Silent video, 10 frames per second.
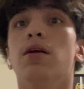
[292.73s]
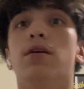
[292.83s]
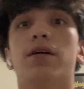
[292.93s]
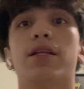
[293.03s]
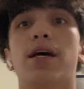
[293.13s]

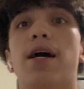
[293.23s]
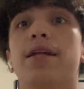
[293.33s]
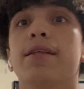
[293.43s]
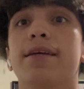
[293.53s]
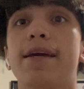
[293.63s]
And
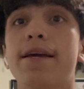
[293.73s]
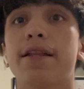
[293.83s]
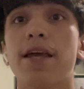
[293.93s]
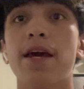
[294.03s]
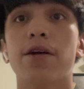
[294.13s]
then King
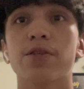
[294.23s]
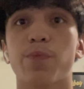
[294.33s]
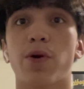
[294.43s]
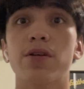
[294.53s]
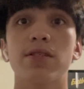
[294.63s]
Thanos
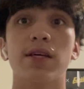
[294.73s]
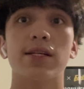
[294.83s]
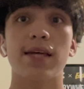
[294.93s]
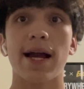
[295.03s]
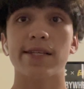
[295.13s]
personally
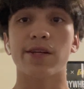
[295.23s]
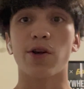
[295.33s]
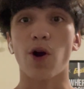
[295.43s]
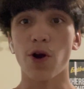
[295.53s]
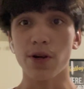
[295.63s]
attacks the
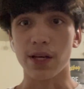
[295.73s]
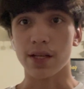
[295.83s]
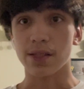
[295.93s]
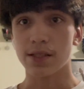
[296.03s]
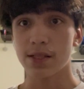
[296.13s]

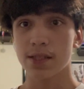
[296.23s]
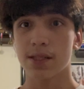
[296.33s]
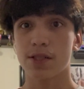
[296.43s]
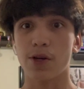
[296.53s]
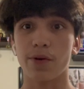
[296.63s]
Guardians.
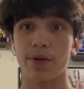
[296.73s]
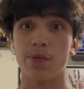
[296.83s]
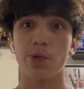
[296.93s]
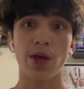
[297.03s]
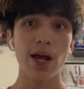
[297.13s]
So
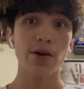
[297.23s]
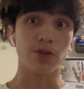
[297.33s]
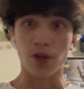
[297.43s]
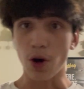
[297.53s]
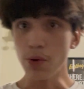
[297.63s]

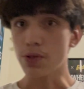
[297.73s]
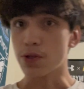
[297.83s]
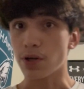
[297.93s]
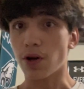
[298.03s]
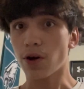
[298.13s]
Thanos goes
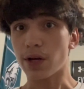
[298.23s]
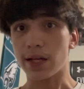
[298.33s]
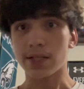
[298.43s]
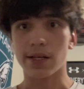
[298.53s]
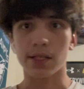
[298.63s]
to the
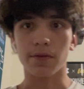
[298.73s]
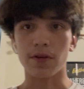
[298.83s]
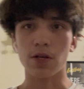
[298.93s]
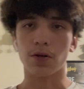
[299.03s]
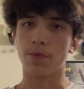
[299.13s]
Guardians because of,
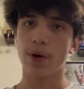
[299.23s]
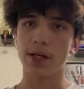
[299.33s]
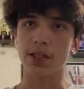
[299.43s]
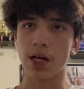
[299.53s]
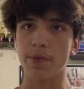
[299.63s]

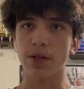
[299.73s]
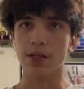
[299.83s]
probably Nebula and